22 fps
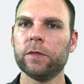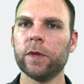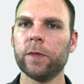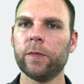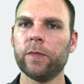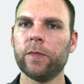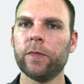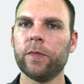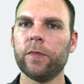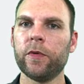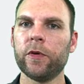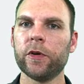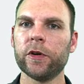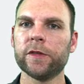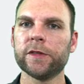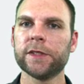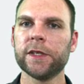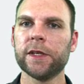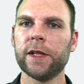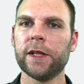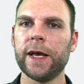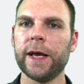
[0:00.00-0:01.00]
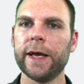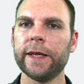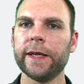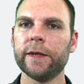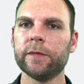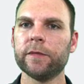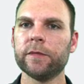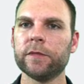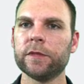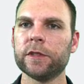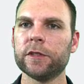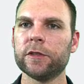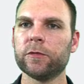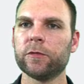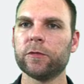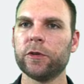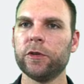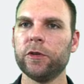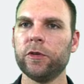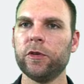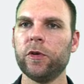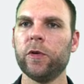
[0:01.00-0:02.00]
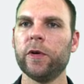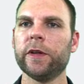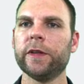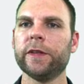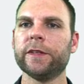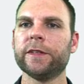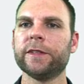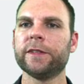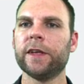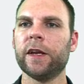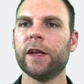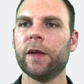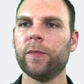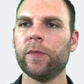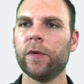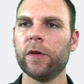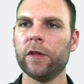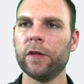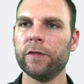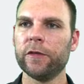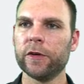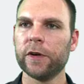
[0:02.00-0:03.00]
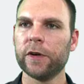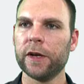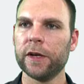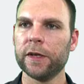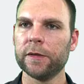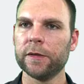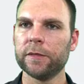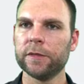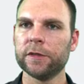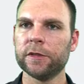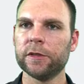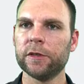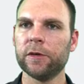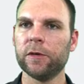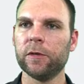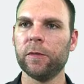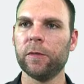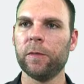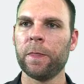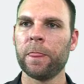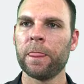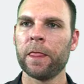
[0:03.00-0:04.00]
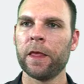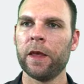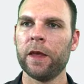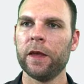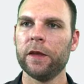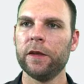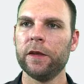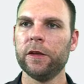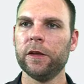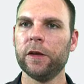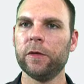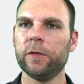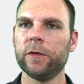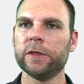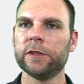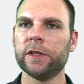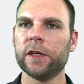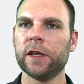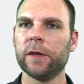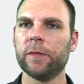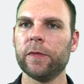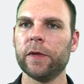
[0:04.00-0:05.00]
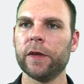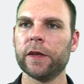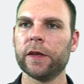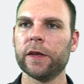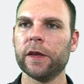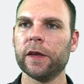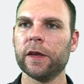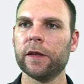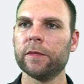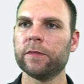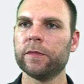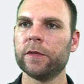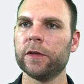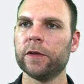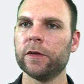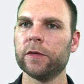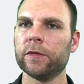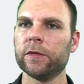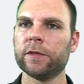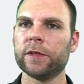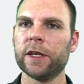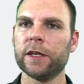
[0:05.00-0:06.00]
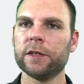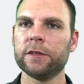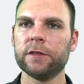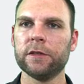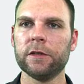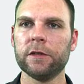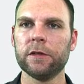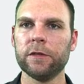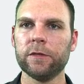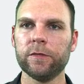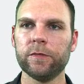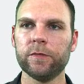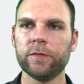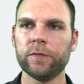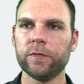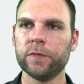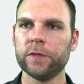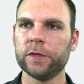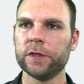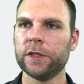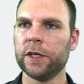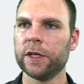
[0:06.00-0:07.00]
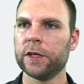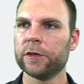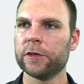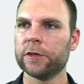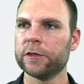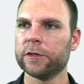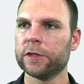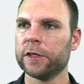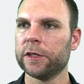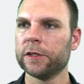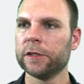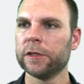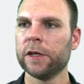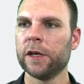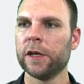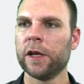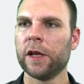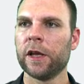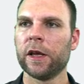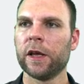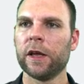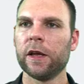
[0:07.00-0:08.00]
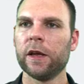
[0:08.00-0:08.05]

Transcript: the point of sale items is where you go ahead and set up all of your items. So we set up like a test little Snickers here.